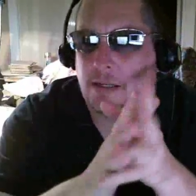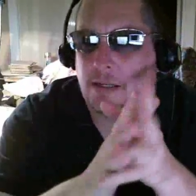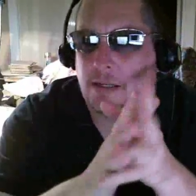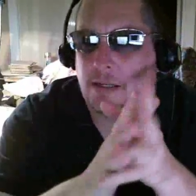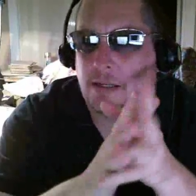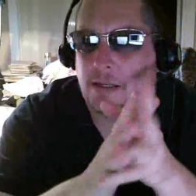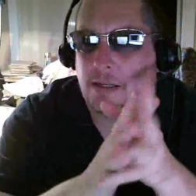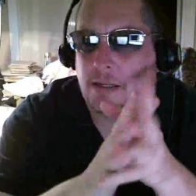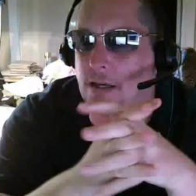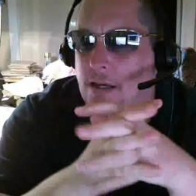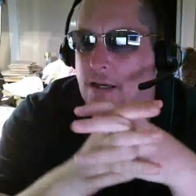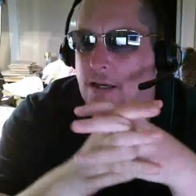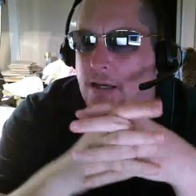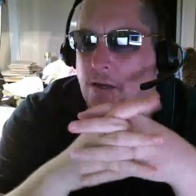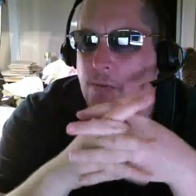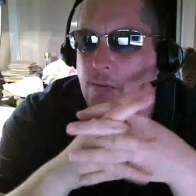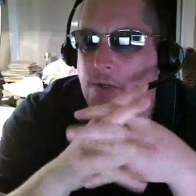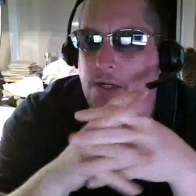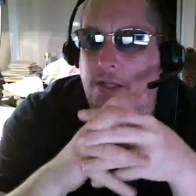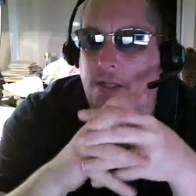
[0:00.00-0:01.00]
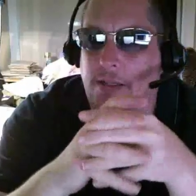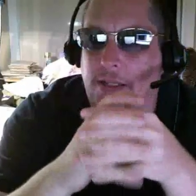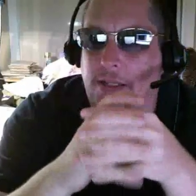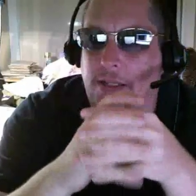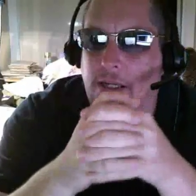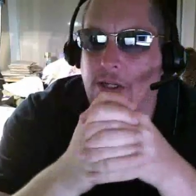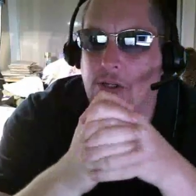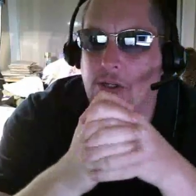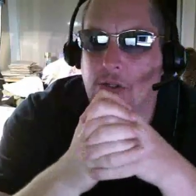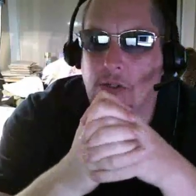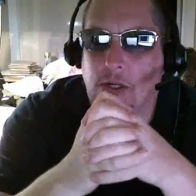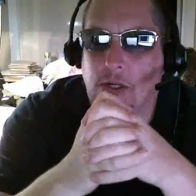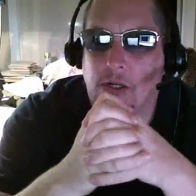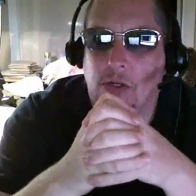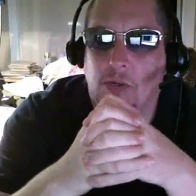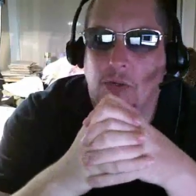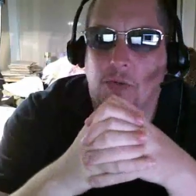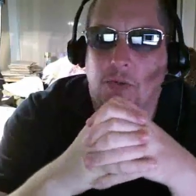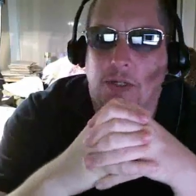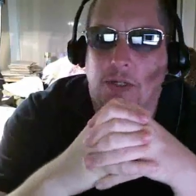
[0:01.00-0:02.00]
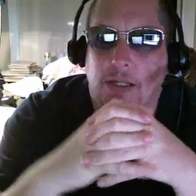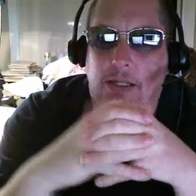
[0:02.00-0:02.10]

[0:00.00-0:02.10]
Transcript: Uh, I got to work on the intro, and